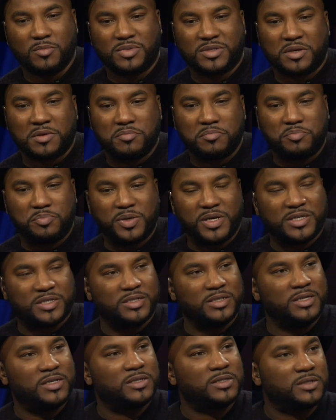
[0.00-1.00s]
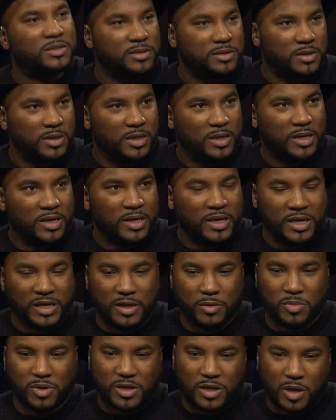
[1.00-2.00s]
a business and
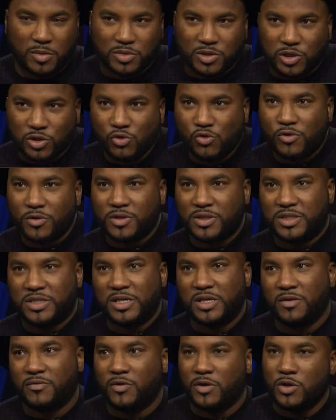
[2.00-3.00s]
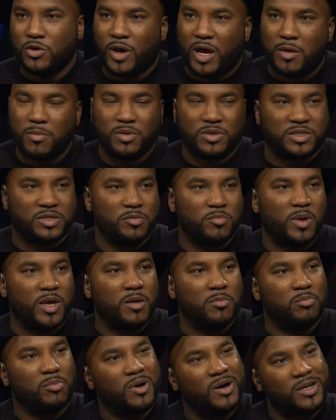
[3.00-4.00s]
it becomes lucrative and you're able to make
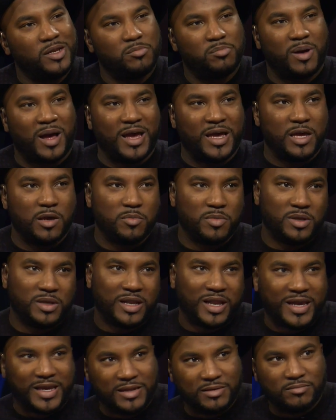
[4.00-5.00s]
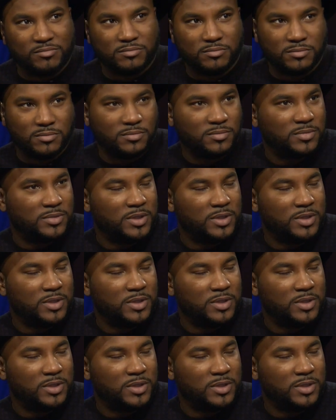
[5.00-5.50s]
money by emulating